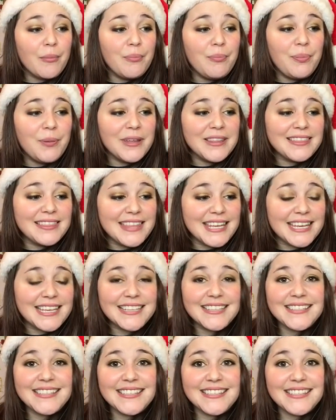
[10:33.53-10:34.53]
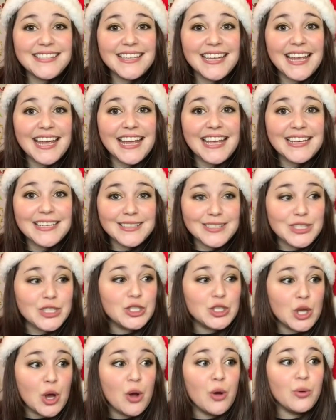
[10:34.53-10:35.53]
but this is
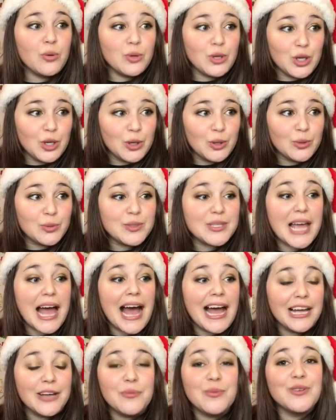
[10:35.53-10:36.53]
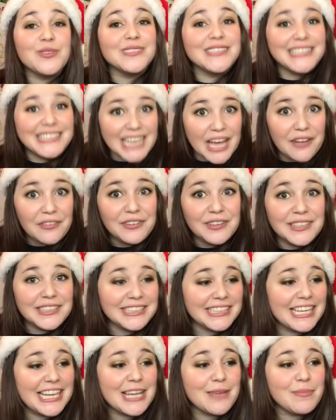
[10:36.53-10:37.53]
so cute. I will
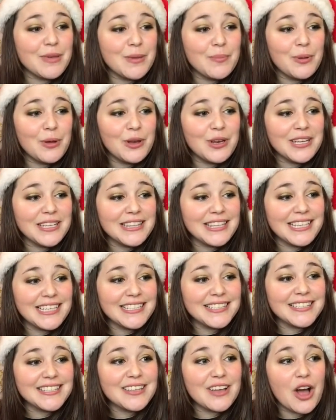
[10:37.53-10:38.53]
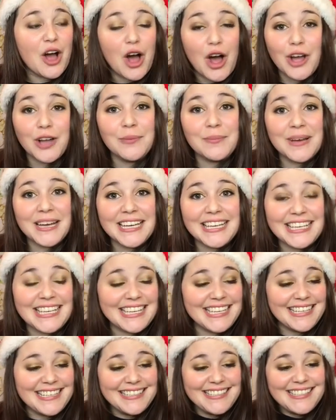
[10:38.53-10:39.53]
definitely be putting these on my
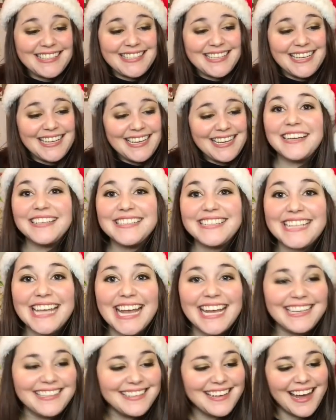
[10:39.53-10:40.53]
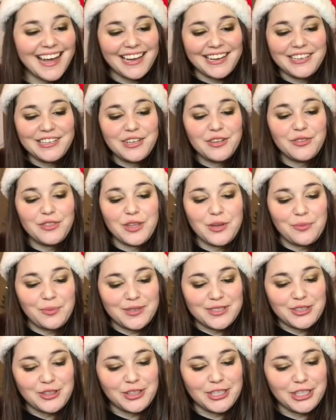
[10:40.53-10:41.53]
keys. Day 9, the
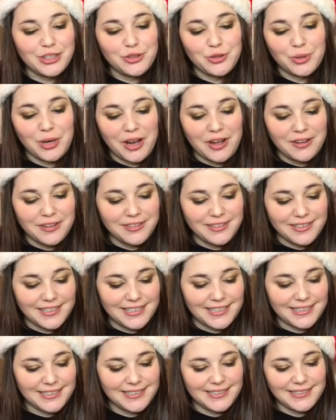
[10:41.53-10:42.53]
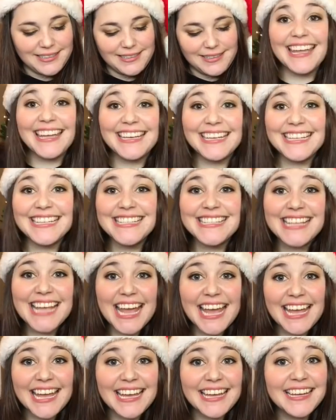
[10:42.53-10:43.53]
wizarding trunk. It is
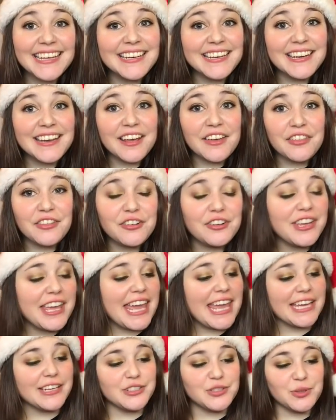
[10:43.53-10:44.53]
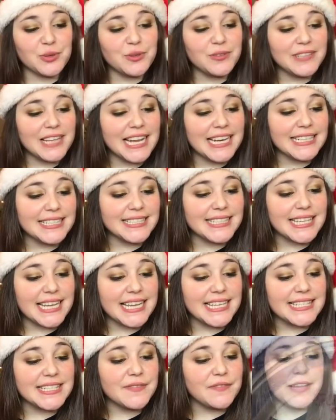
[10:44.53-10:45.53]
another candle and it says